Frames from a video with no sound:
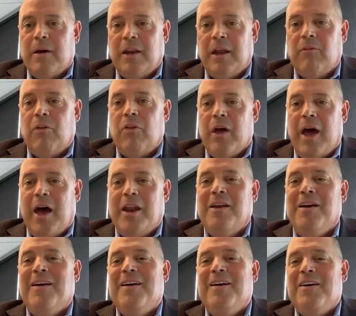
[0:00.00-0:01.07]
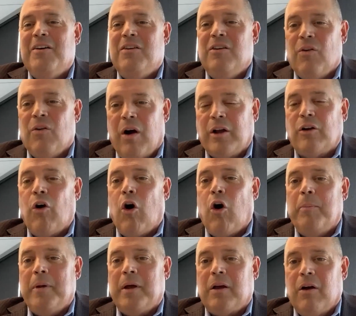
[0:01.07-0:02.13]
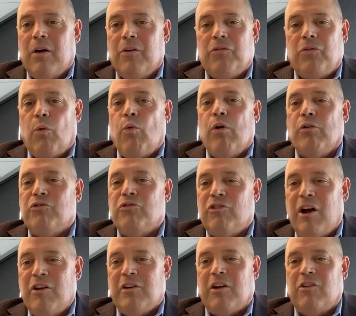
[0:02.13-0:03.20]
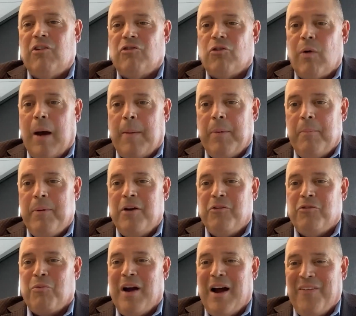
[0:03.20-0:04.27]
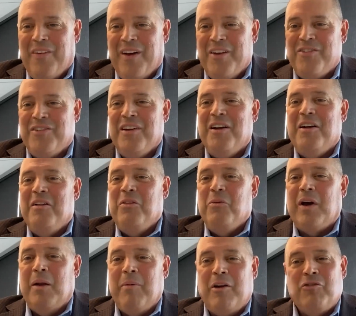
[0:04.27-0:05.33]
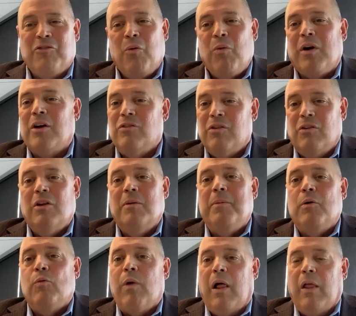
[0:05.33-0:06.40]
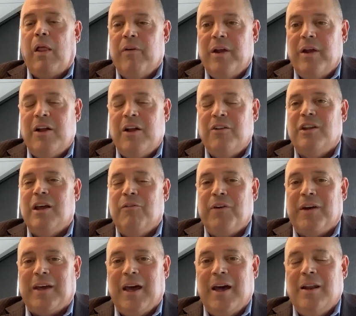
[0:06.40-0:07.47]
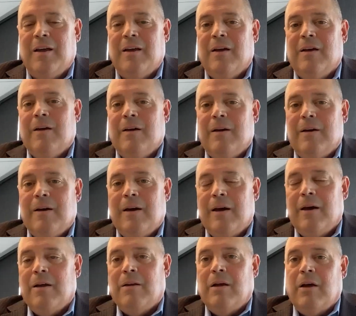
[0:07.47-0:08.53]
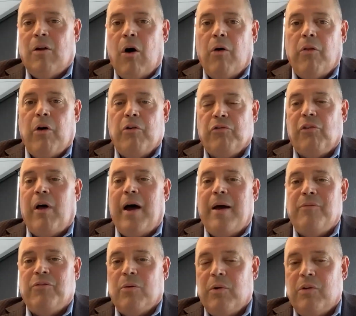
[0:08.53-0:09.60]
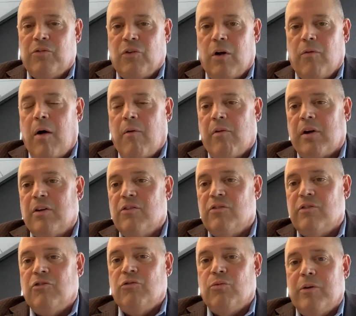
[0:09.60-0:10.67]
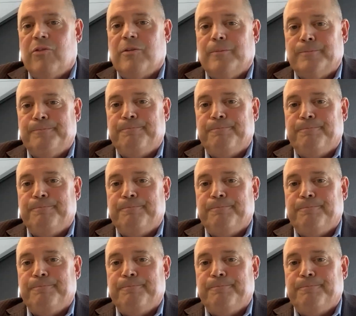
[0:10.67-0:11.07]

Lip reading: And even then, you're on guard, because the world's changing at such a rapid pace around us. We've got to make sure we're continuing to be relevant and significant in all those lives that we serve, all of our constituents.